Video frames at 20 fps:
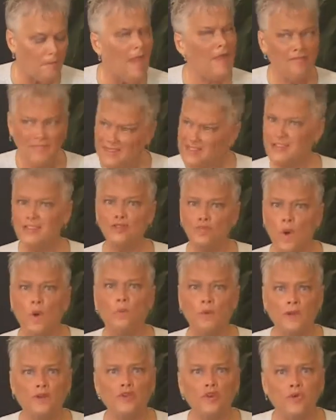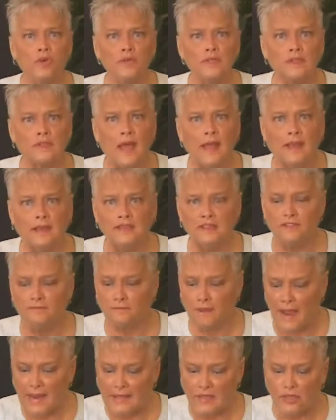And this is what we do as Science of
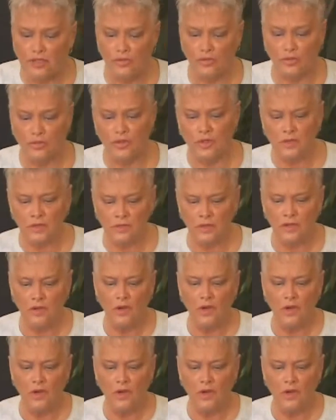Mind students.